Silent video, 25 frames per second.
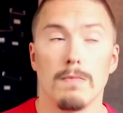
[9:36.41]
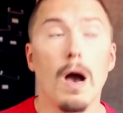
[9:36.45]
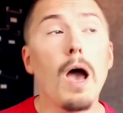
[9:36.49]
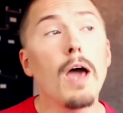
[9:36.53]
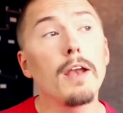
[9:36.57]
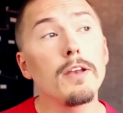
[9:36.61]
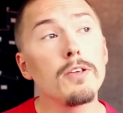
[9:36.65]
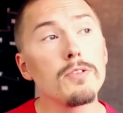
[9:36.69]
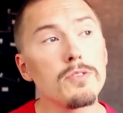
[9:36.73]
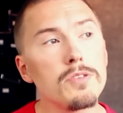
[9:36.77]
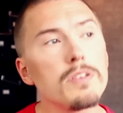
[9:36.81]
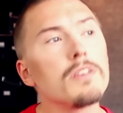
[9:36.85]

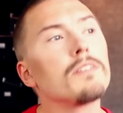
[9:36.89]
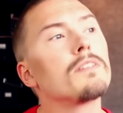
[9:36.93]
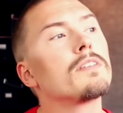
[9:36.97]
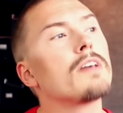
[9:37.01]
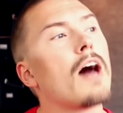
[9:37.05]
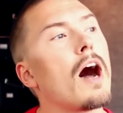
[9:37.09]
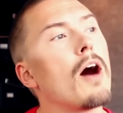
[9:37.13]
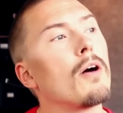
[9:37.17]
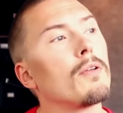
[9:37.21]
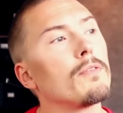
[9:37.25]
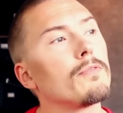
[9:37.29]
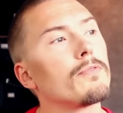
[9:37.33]
and you sit
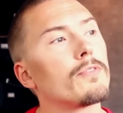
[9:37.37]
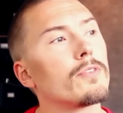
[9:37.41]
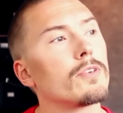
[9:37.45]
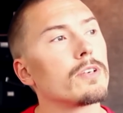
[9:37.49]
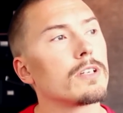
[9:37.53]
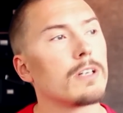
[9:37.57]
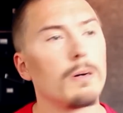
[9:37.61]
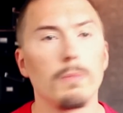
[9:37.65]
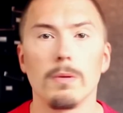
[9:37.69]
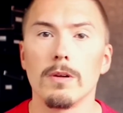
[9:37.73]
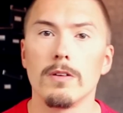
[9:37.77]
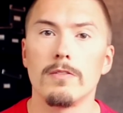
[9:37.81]
down for a
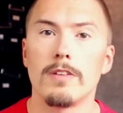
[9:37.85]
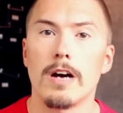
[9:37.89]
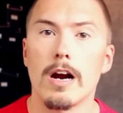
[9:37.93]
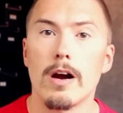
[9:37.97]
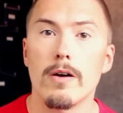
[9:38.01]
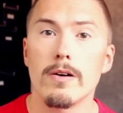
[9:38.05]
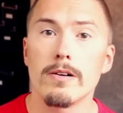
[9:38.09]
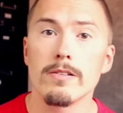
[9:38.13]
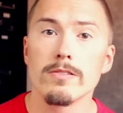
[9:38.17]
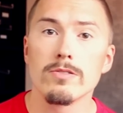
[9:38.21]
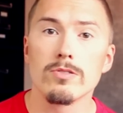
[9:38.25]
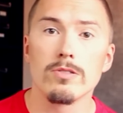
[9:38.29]
couple of
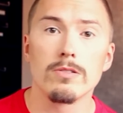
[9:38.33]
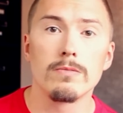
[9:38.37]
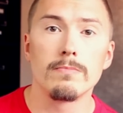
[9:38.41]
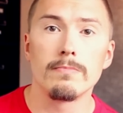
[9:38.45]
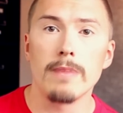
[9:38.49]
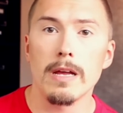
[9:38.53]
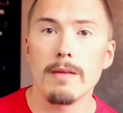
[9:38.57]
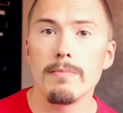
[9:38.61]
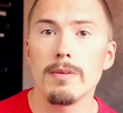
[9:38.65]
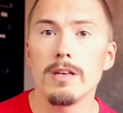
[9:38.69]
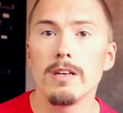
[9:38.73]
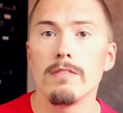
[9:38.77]
hours or
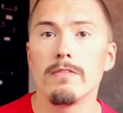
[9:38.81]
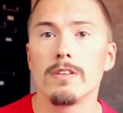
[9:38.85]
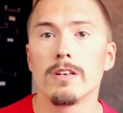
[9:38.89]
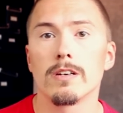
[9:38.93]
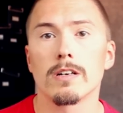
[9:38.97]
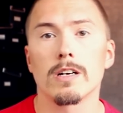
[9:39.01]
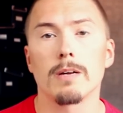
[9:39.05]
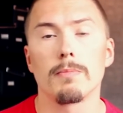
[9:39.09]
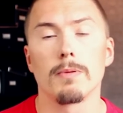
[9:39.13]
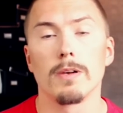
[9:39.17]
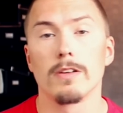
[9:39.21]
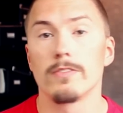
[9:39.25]
maybe even
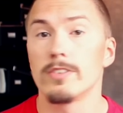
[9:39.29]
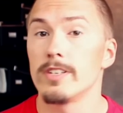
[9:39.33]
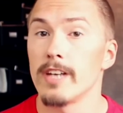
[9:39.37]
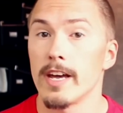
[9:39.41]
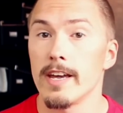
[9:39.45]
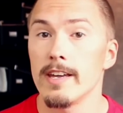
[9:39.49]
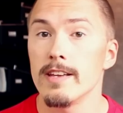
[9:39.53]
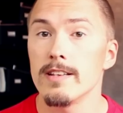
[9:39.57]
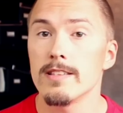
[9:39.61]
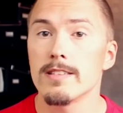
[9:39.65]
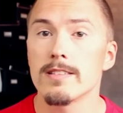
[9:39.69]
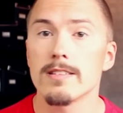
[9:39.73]
a couple of
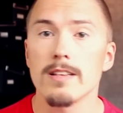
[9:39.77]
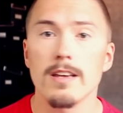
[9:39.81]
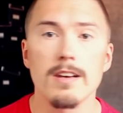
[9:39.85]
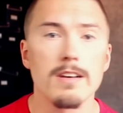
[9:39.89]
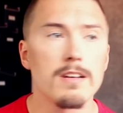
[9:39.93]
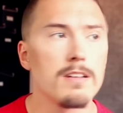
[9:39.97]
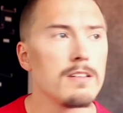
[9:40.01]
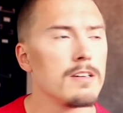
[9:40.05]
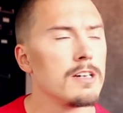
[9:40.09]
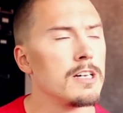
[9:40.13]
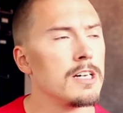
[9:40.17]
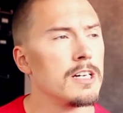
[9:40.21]
days
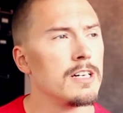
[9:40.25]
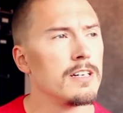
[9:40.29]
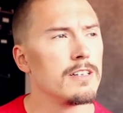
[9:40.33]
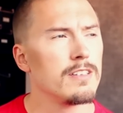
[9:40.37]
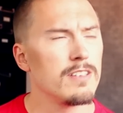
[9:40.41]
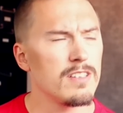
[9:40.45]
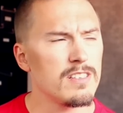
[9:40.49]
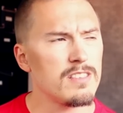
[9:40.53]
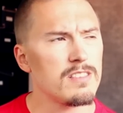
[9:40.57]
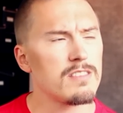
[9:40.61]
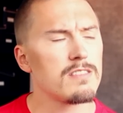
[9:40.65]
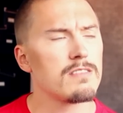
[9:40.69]
and
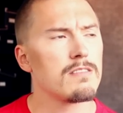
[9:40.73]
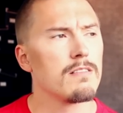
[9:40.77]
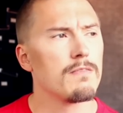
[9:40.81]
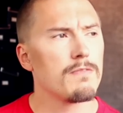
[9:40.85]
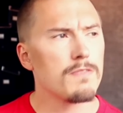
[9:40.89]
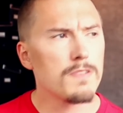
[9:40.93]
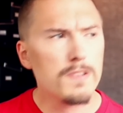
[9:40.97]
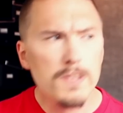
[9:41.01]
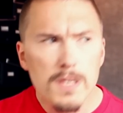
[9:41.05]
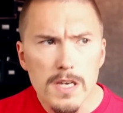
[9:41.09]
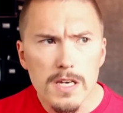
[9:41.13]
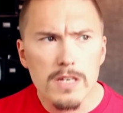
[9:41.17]
just
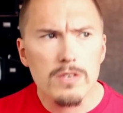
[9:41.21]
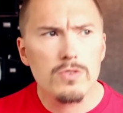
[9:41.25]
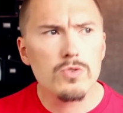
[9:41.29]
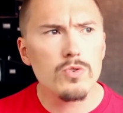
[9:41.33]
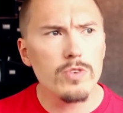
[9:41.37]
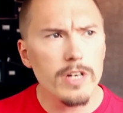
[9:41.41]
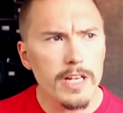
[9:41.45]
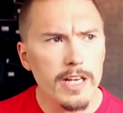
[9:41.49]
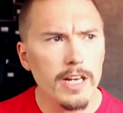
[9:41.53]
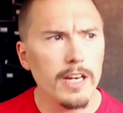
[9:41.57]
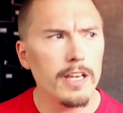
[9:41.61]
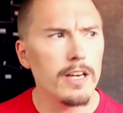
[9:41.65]
think
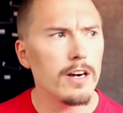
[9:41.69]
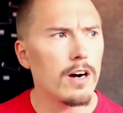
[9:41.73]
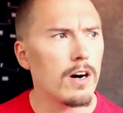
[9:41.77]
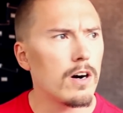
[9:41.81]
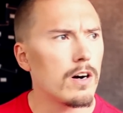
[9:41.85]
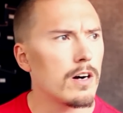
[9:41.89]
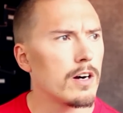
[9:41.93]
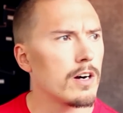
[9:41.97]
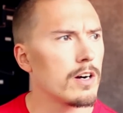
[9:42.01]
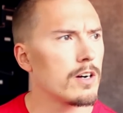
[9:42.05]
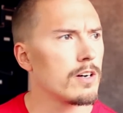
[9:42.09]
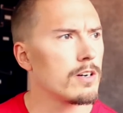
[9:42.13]
really
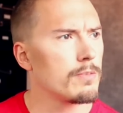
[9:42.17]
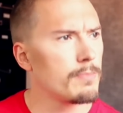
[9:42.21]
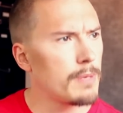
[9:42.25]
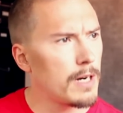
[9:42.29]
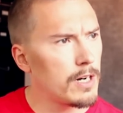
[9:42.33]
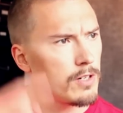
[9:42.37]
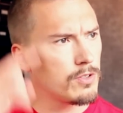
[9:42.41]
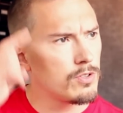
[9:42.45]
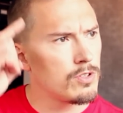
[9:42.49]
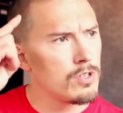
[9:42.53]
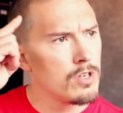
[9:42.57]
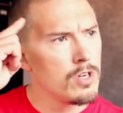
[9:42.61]
hard
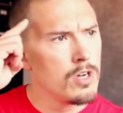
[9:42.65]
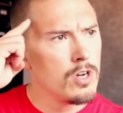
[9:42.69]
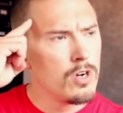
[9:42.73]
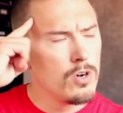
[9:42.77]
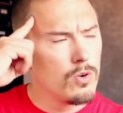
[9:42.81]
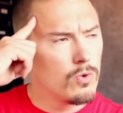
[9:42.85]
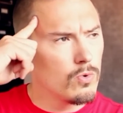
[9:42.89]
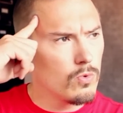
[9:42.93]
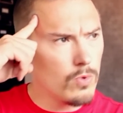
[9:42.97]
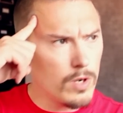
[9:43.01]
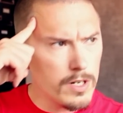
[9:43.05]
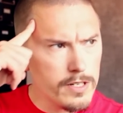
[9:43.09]
about
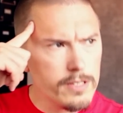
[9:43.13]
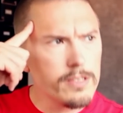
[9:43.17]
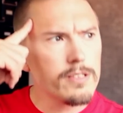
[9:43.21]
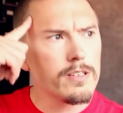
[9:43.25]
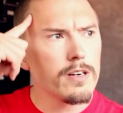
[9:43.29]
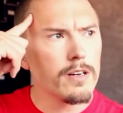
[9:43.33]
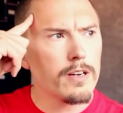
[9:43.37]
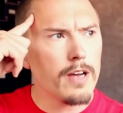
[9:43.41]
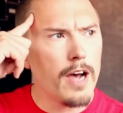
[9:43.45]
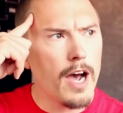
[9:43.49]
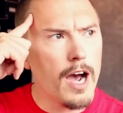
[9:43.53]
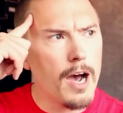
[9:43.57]
what's
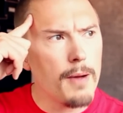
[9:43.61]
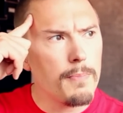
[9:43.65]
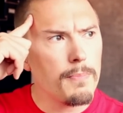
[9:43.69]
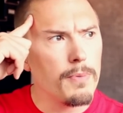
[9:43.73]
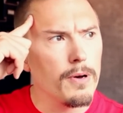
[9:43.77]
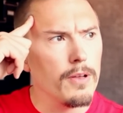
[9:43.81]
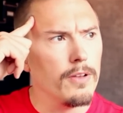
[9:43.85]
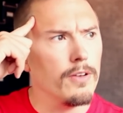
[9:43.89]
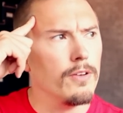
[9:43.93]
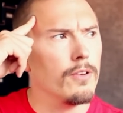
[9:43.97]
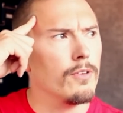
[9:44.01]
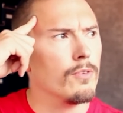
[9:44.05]
gonna
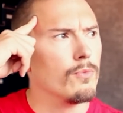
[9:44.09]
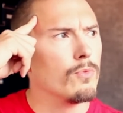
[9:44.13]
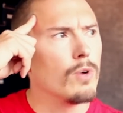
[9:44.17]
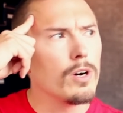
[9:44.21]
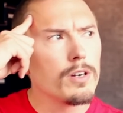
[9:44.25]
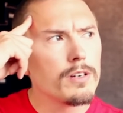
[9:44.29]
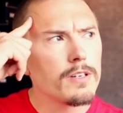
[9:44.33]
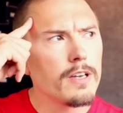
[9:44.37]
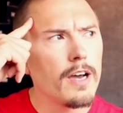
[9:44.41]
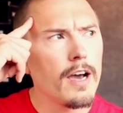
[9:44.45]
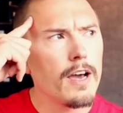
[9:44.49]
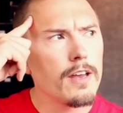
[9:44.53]
happen,
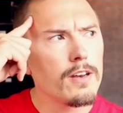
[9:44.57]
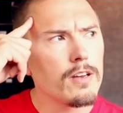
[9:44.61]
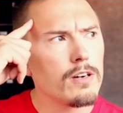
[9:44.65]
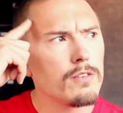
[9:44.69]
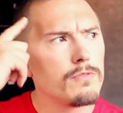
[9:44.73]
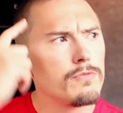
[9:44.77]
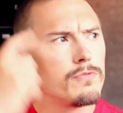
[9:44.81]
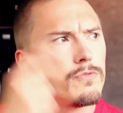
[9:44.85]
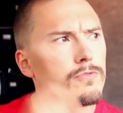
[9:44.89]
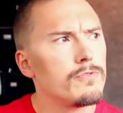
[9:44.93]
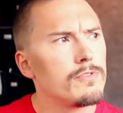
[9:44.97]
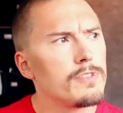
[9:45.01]
what kind
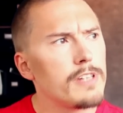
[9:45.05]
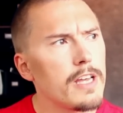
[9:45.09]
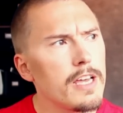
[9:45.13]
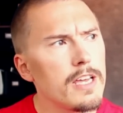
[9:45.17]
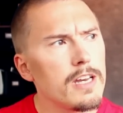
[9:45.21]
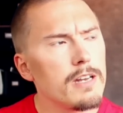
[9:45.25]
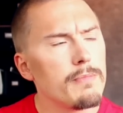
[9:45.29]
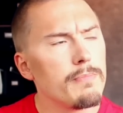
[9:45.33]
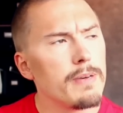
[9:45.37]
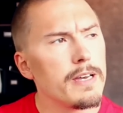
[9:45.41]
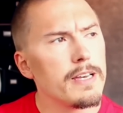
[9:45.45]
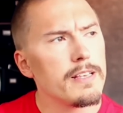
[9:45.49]
of
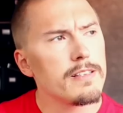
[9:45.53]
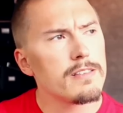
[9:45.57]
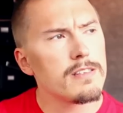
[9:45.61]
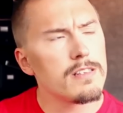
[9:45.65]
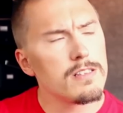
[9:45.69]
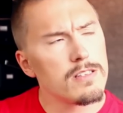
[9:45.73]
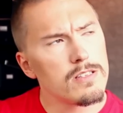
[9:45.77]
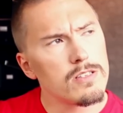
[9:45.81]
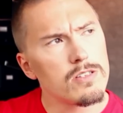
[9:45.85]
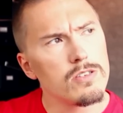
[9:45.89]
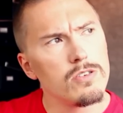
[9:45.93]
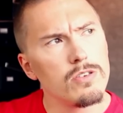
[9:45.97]

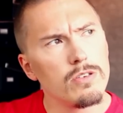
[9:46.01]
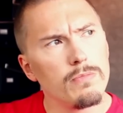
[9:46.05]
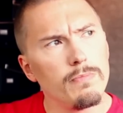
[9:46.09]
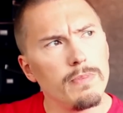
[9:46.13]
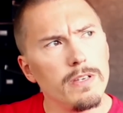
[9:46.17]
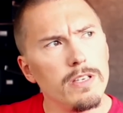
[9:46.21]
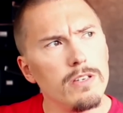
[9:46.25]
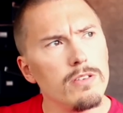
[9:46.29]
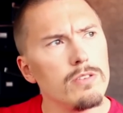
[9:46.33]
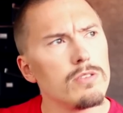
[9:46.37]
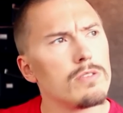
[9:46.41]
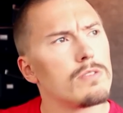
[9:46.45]
databases could
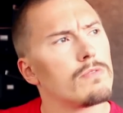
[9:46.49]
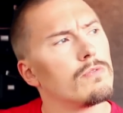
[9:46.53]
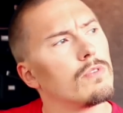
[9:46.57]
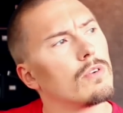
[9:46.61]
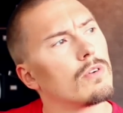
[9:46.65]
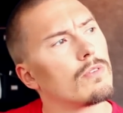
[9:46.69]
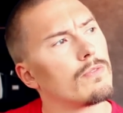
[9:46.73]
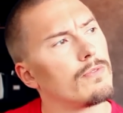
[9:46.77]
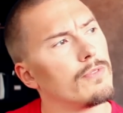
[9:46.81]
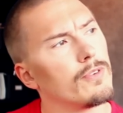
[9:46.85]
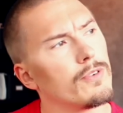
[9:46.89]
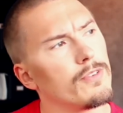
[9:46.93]
be
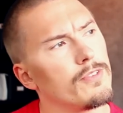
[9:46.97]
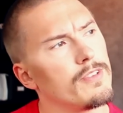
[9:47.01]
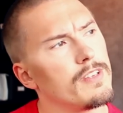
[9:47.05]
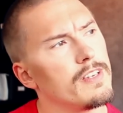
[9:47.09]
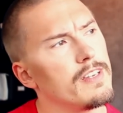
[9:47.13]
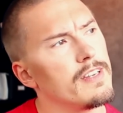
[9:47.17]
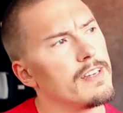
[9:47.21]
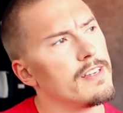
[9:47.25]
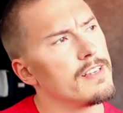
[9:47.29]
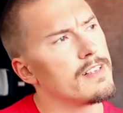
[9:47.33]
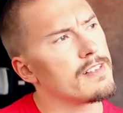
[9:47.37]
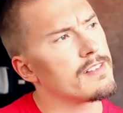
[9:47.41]
useful for
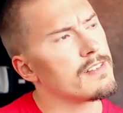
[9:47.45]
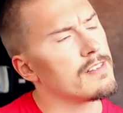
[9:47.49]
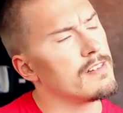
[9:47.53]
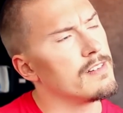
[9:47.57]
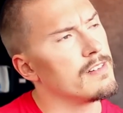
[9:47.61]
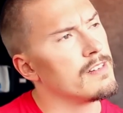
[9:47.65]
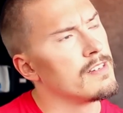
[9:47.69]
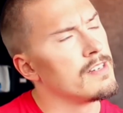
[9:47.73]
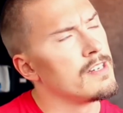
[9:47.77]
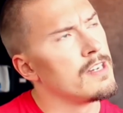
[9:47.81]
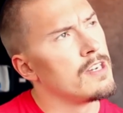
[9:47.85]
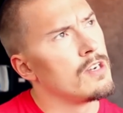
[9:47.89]
this, and